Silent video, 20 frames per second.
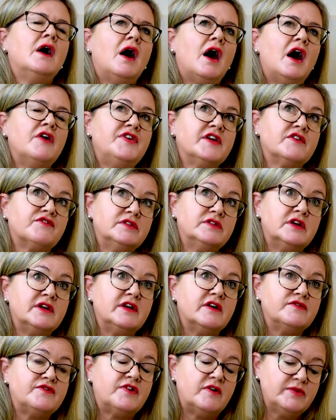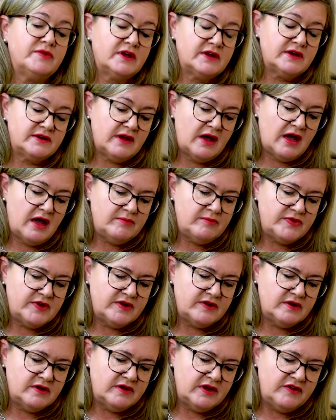I think from
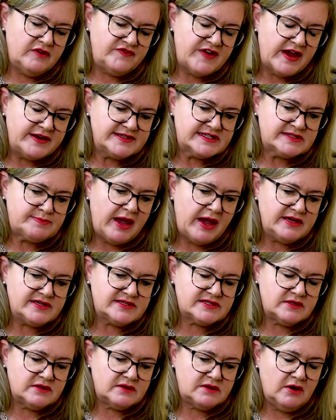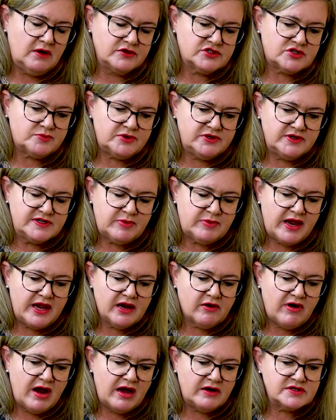the event space, the entrepreneurs
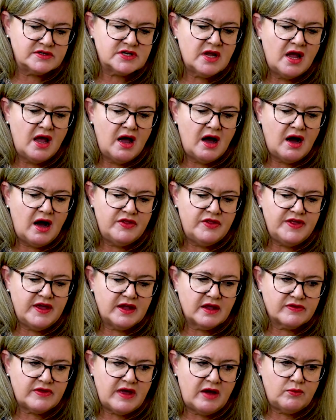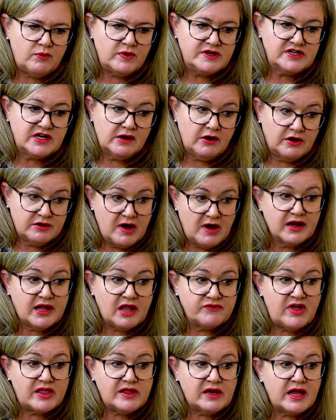playground, I think that we did a lot of
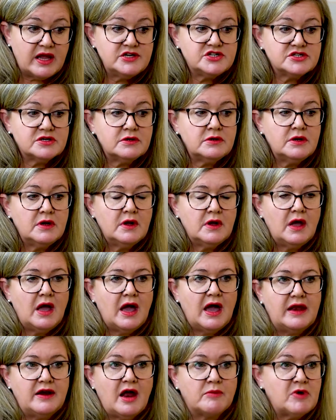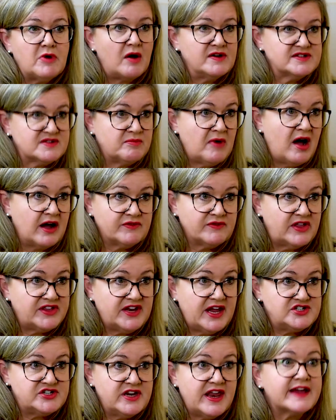market validation, and I was a market
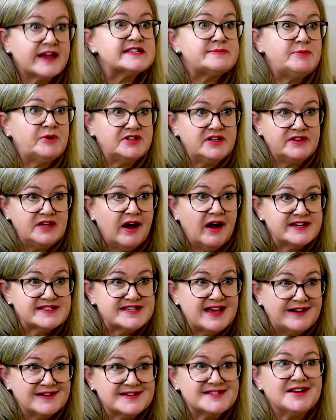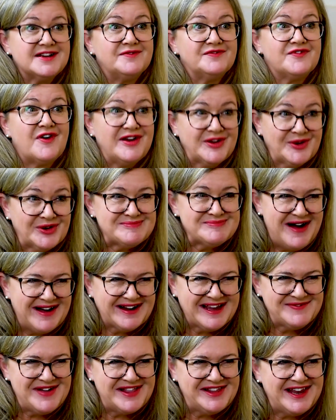validation expert at the Ice House, so I'm very good at
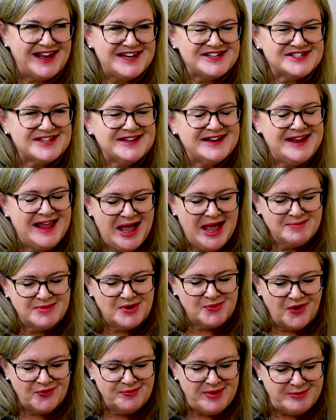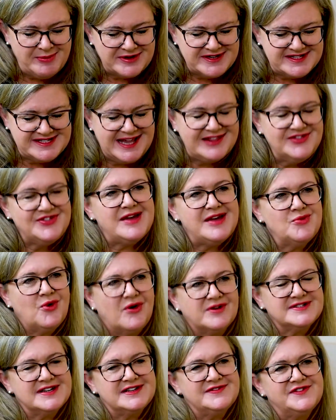market validation. But what people said they
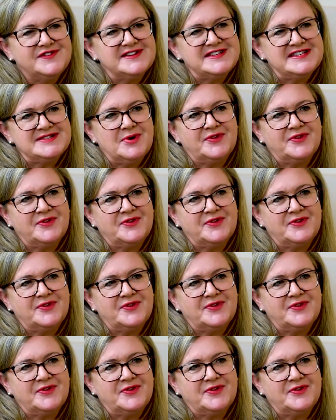wanted versus what